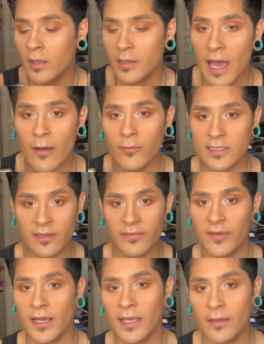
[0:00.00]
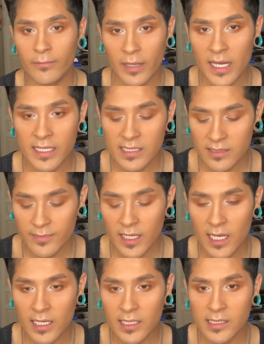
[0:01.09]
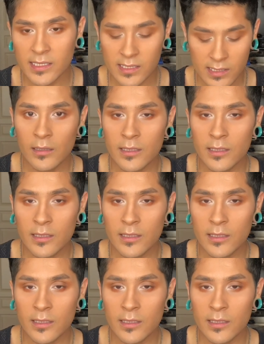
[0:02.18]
That was a fucking bust because,